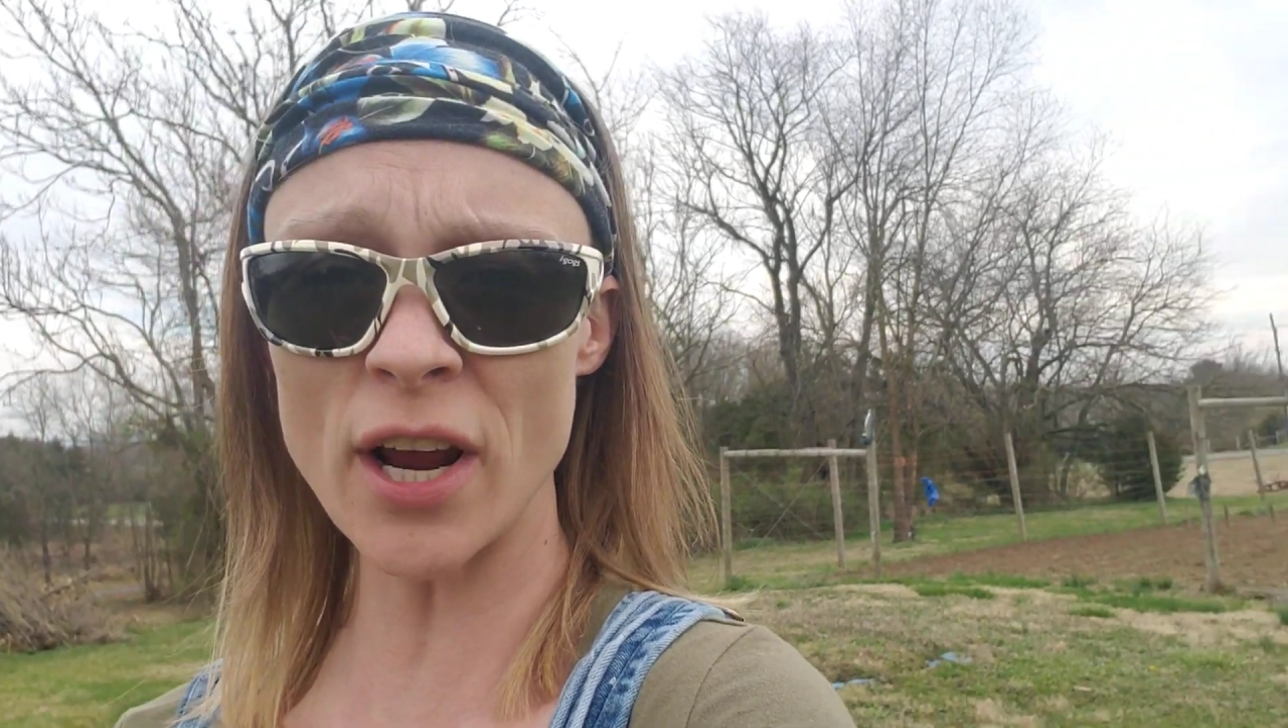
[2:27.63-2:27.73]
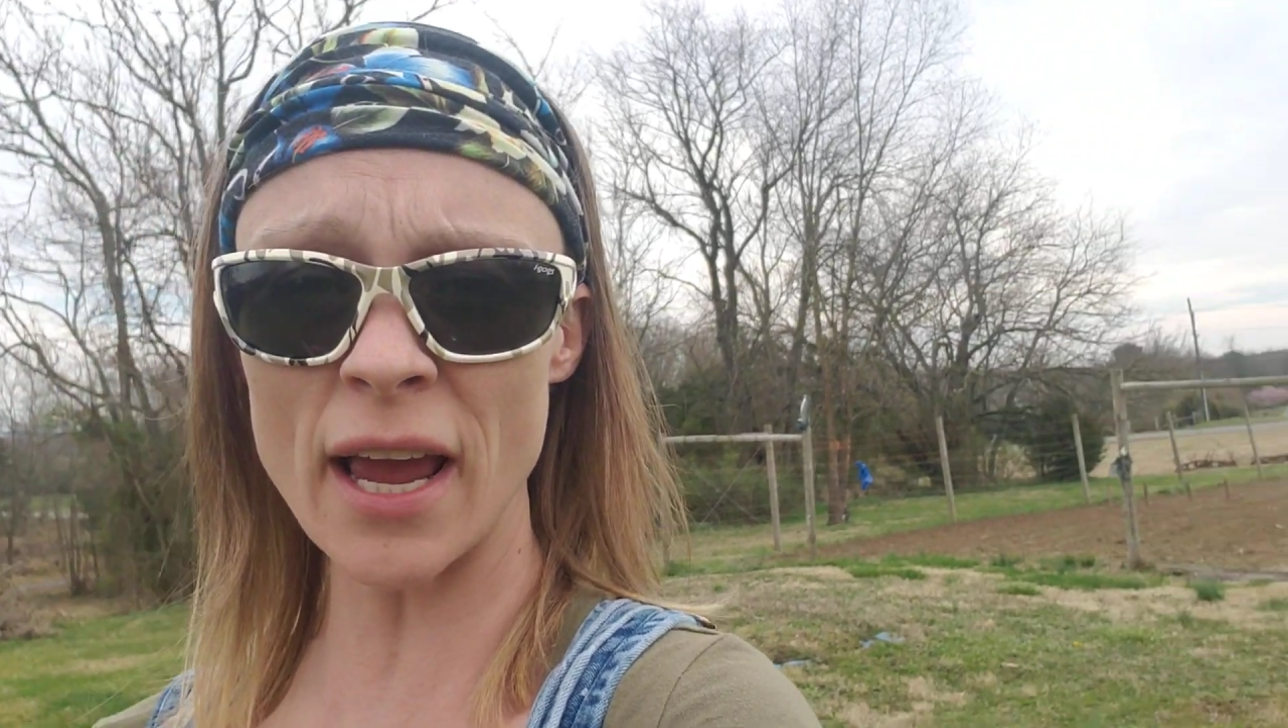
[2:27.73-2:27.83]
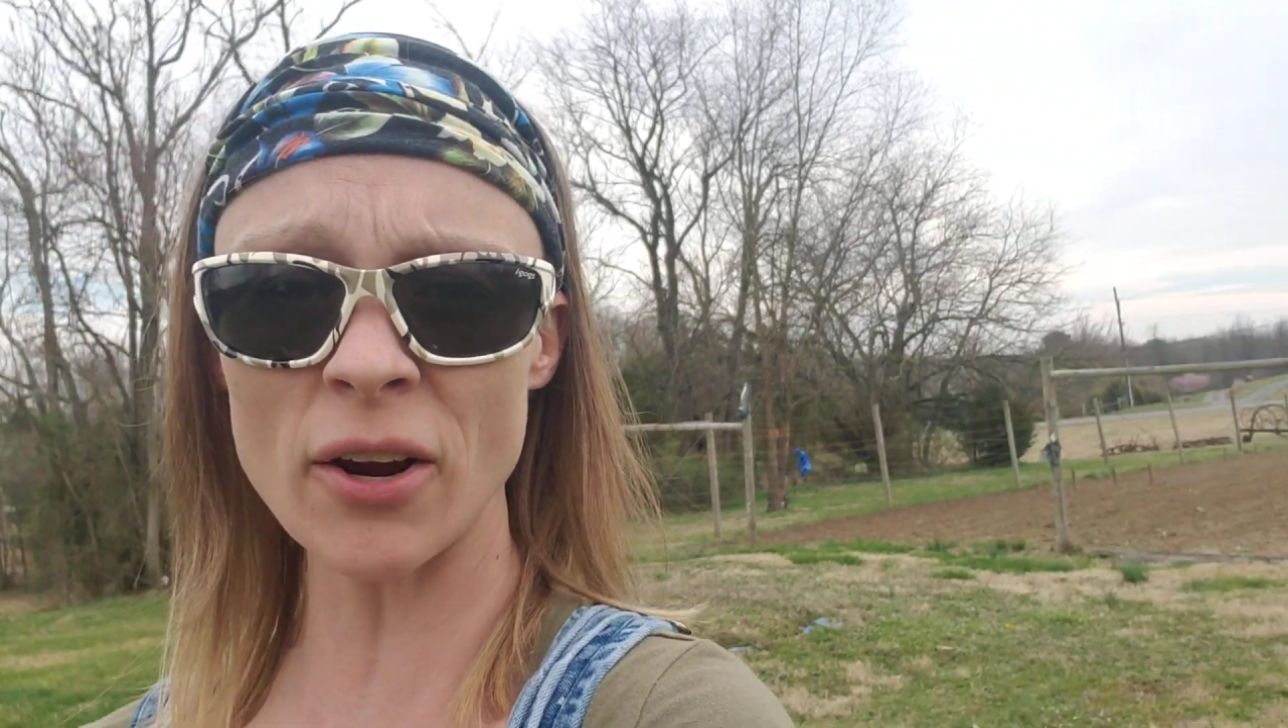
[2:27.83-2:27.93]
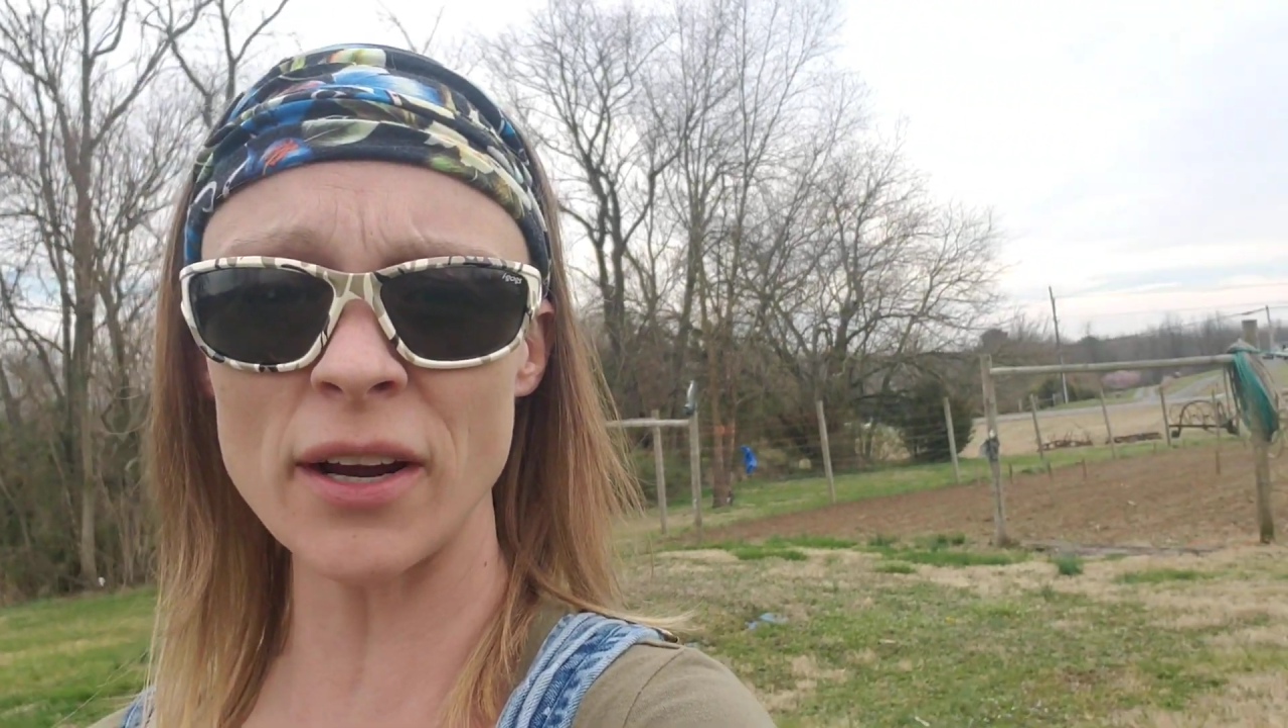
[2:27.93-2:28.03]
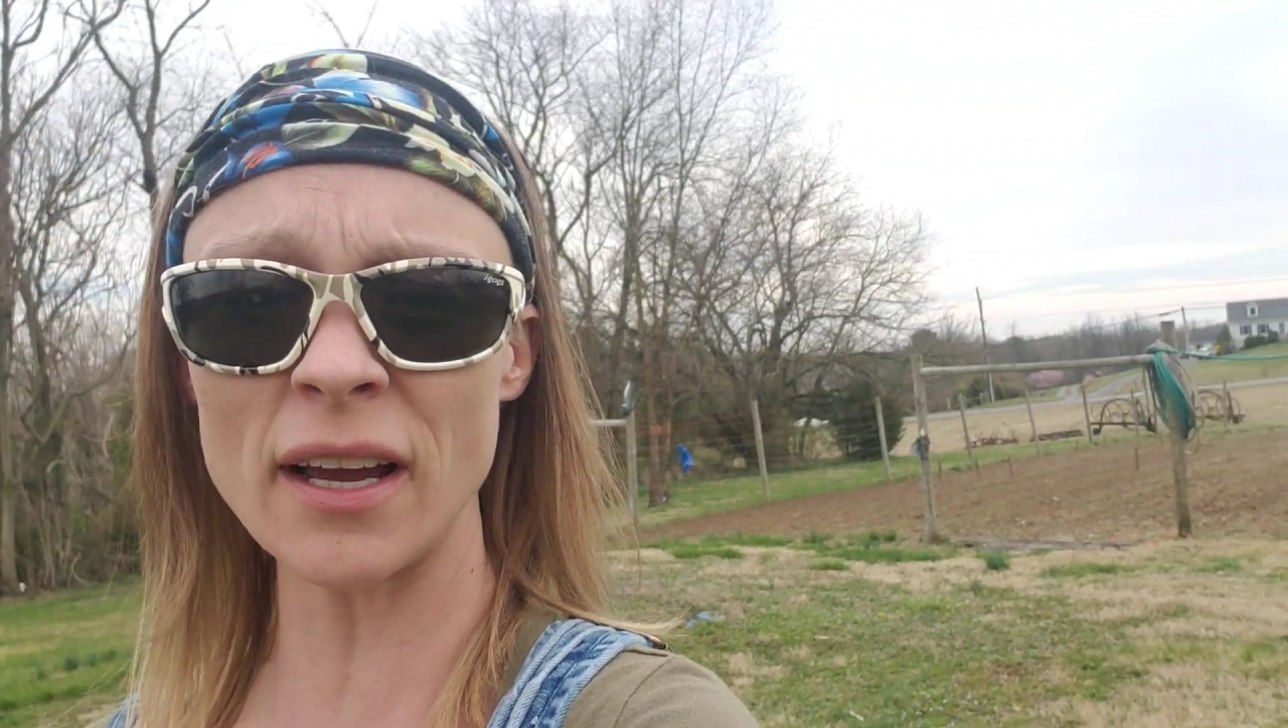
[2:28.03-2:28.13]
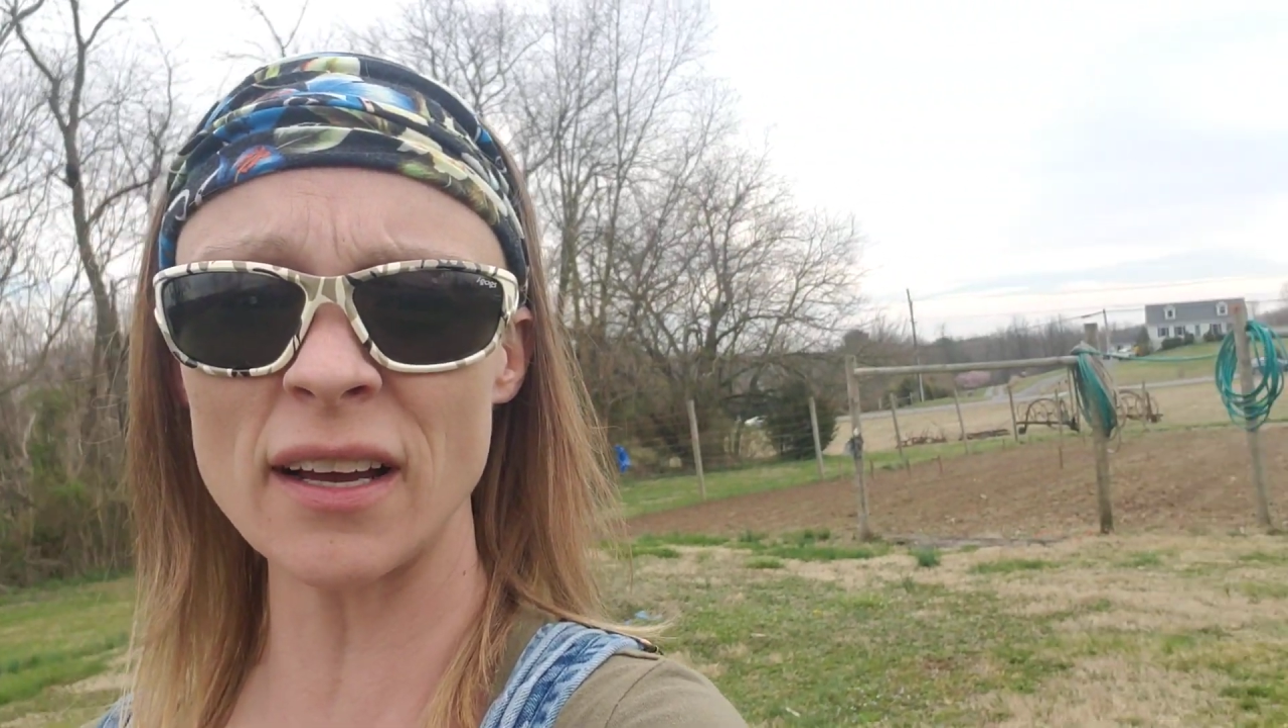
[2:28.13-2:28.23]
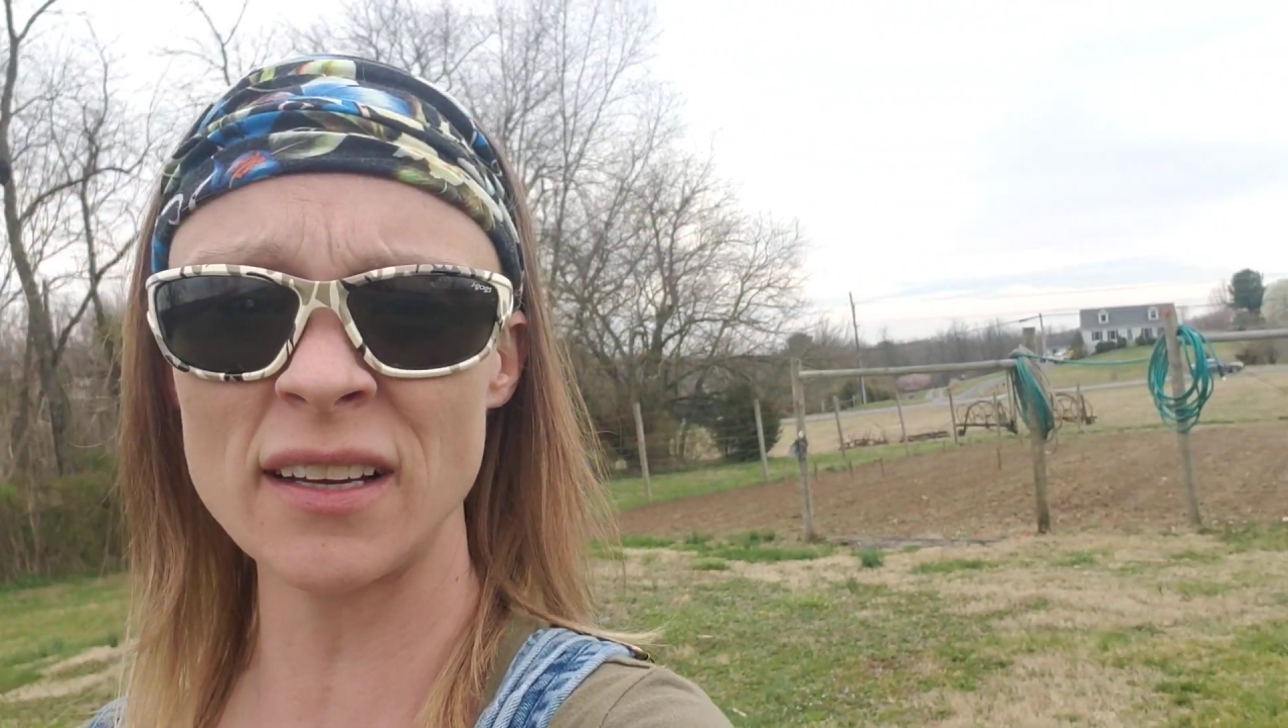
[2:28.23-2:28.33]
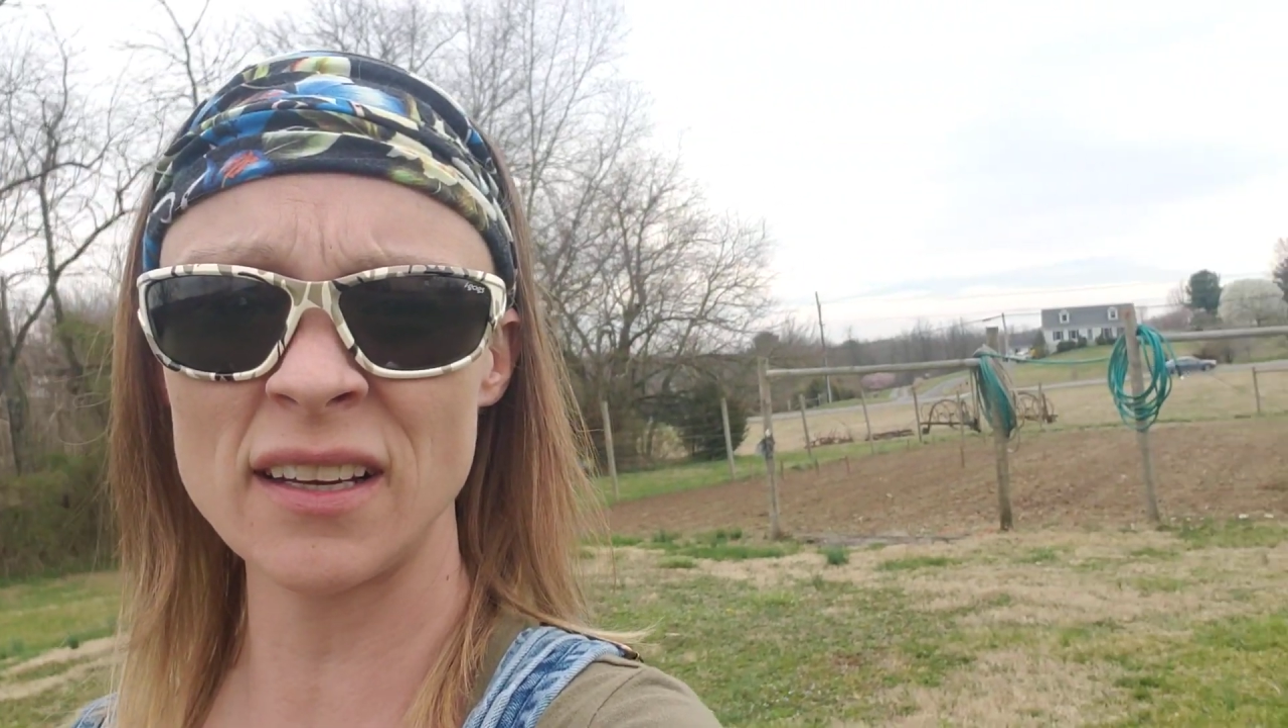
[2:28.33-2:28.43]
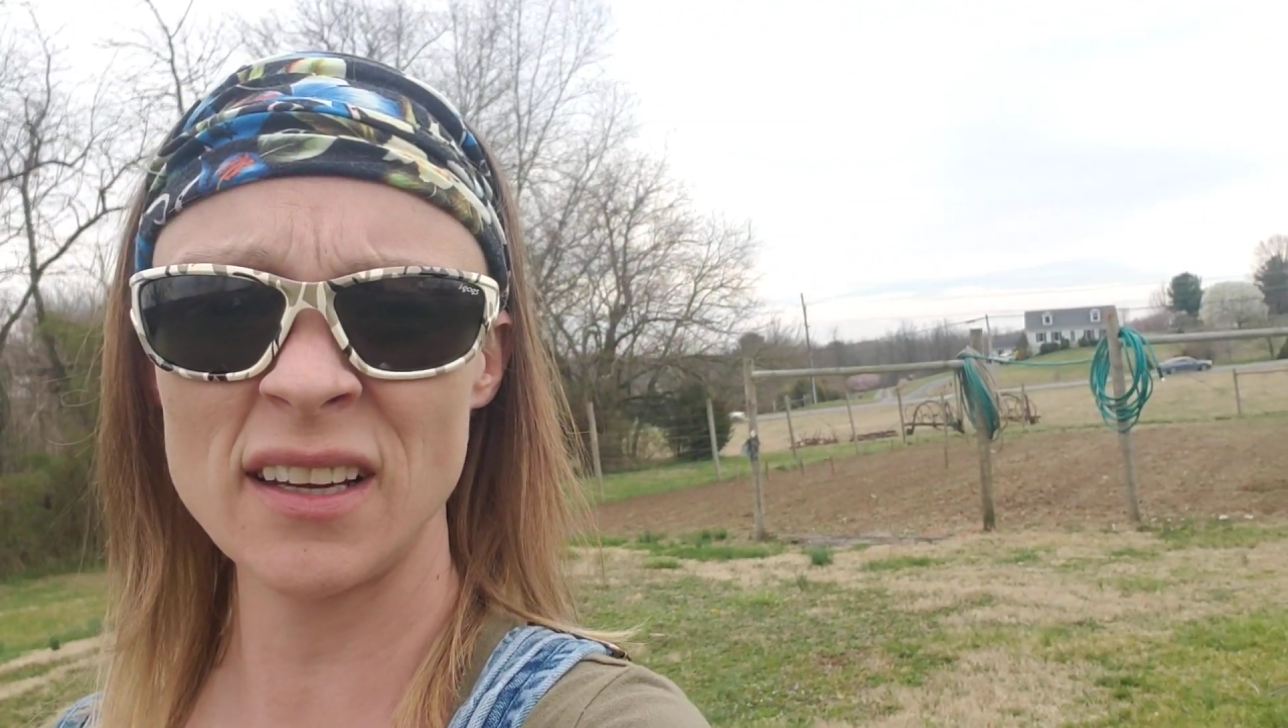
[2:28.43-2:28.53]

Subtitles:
area.